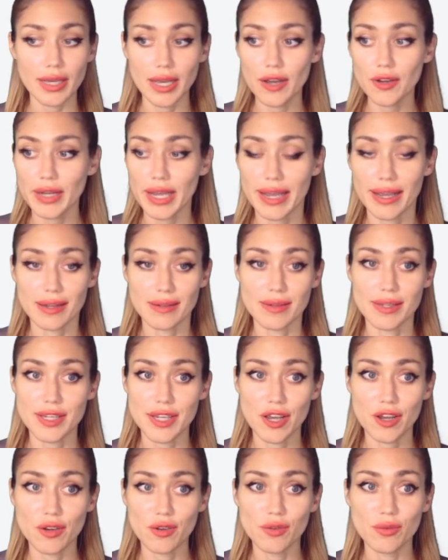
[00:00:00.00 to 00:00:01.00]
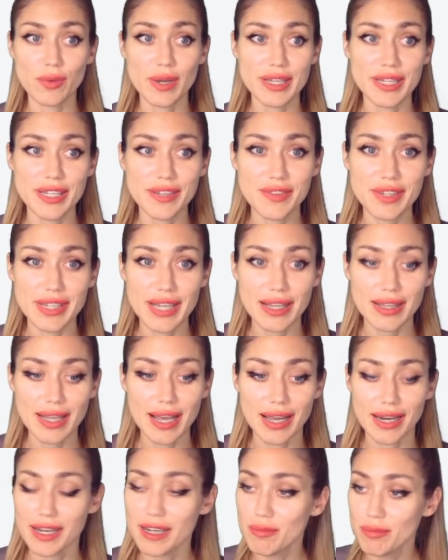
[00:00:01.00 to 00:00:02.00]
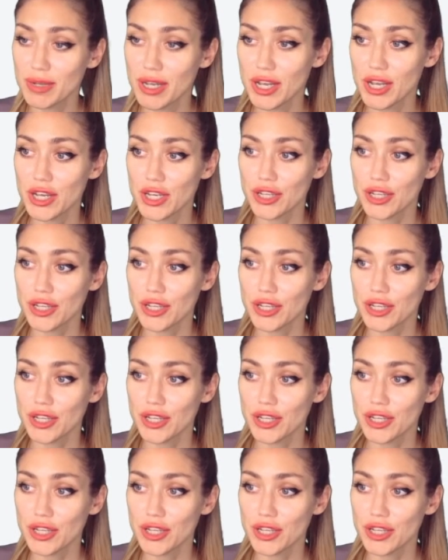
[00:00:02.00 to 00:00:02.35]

Okay, so once you've set that up,